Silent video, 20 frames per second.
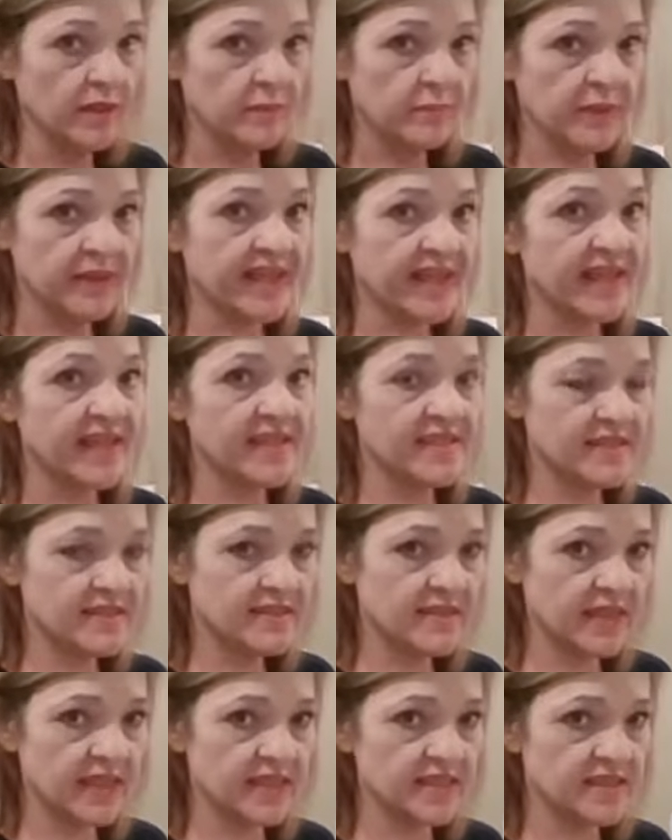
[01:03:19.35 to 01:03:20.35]
because
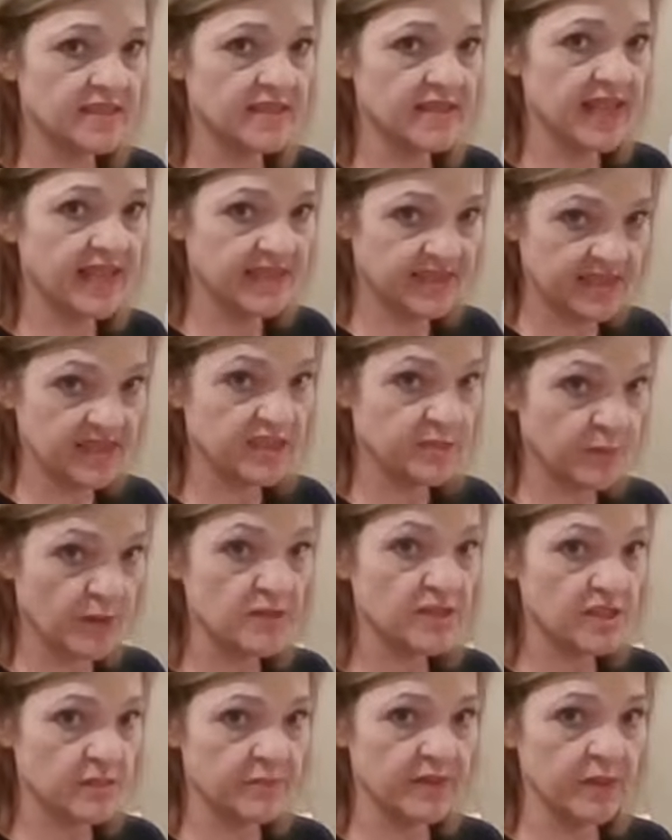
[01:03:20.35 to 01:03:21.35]
it says it's
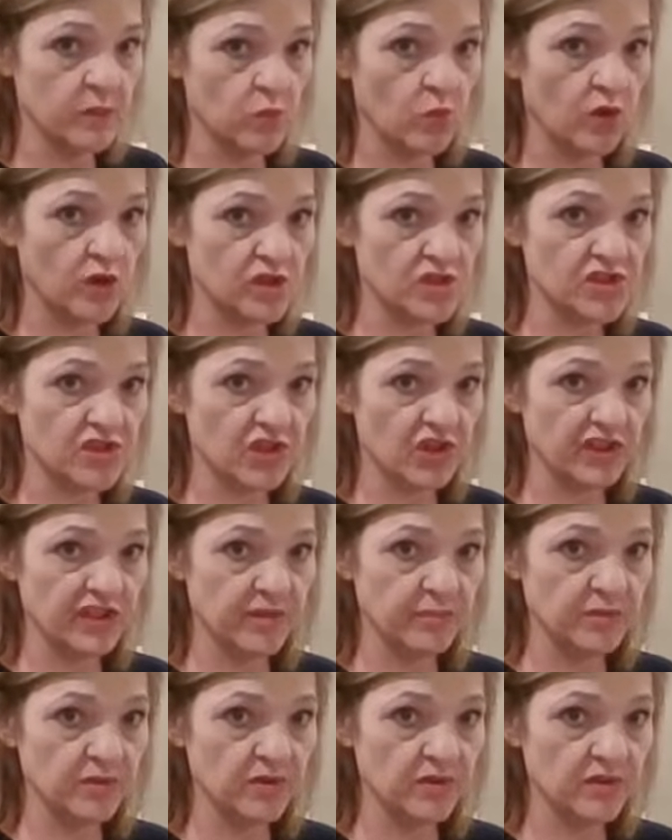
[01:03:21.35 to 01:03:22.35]
supposed to be water
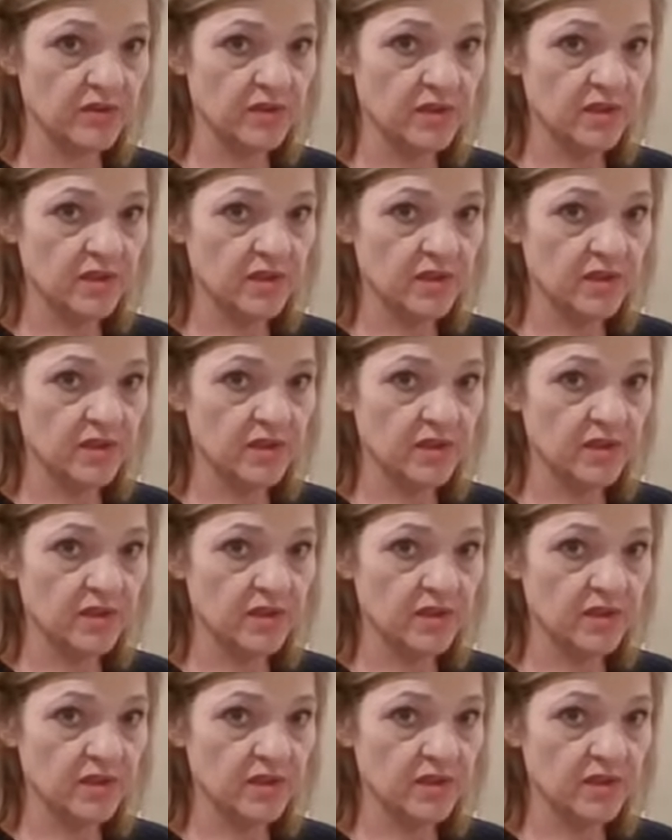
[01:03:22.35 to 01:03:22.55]
soluble,